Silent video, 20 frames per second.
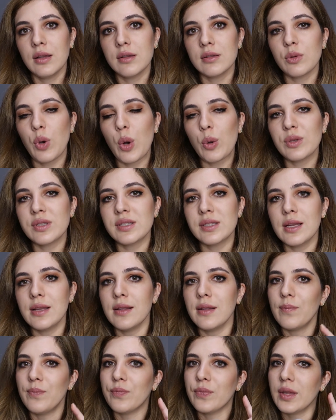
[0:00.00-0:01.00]
So I will
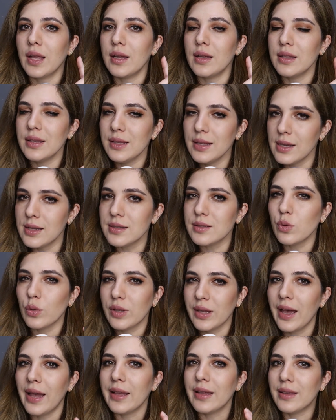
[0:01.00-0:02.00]
say yes,
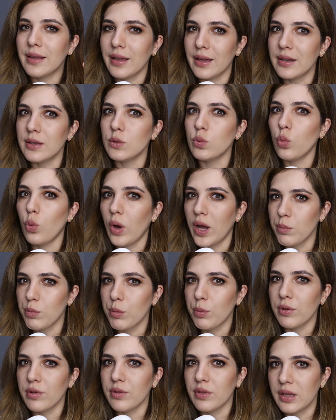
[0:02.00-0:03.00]
okay, I get it why
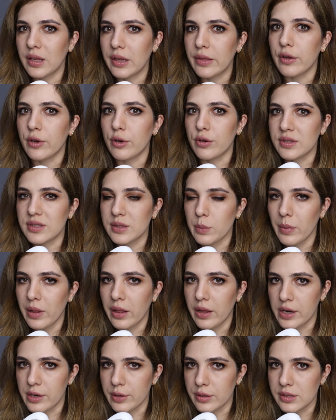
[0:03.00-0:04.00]
people think there are
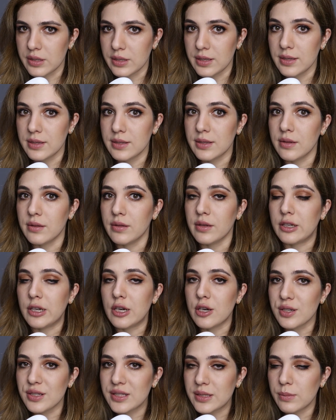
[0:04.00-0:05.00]
similarities, and
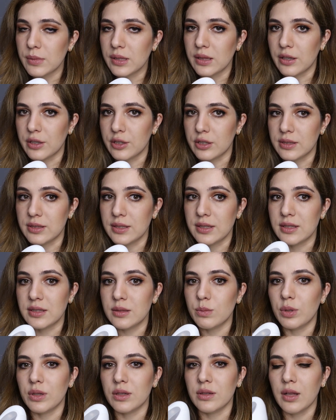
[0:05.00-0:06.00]
there are
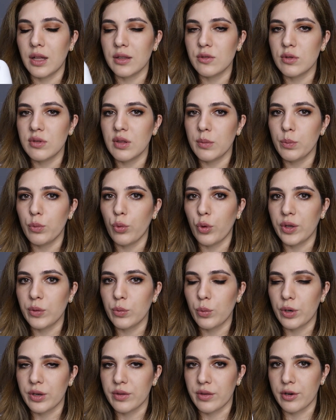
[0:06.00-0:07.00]
similarities, but not to the
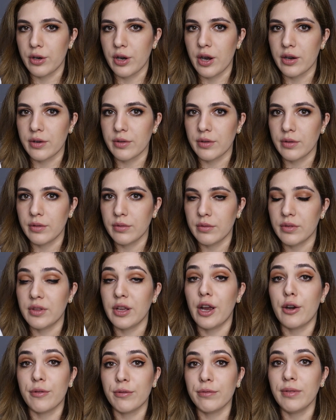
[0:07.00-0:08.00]
point where there are
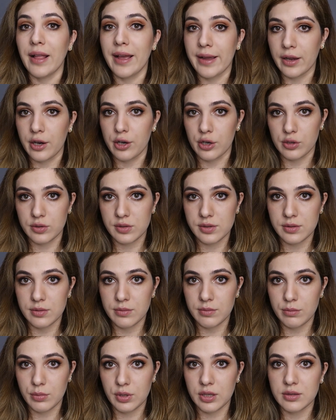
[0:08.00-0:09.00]
there are flankers.
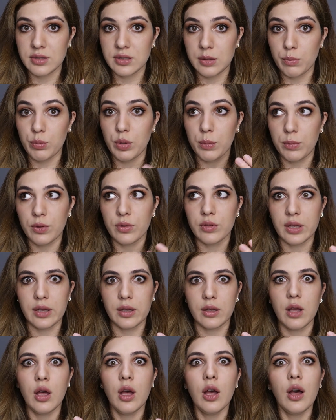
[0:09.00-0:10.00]
Because some people
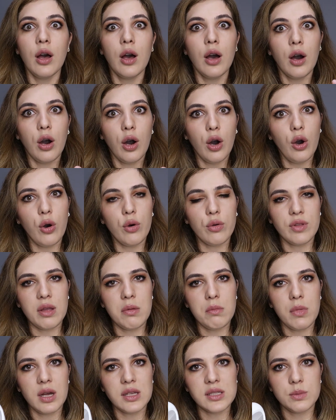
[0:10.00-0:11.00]
think, oh,
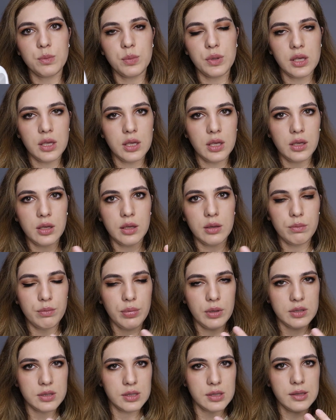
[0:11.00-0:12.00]
they must be
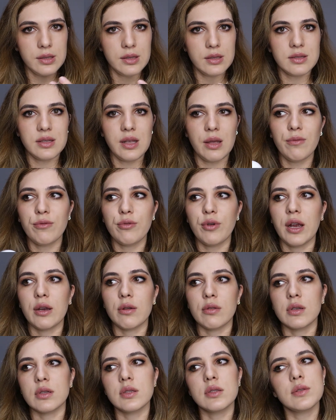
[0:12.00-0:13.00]
basically the same
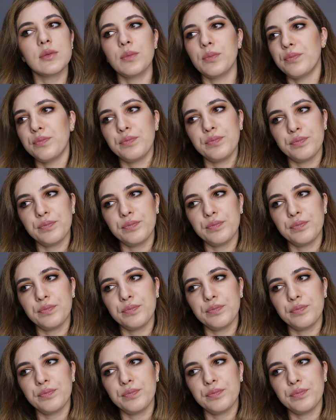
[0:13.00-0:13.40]
fragrance.